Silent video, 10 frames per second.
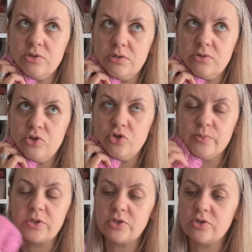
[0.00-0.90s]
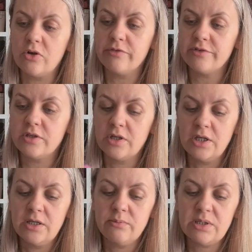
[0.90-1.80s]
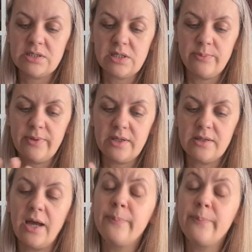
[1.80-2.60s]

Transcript: super soft, because I picked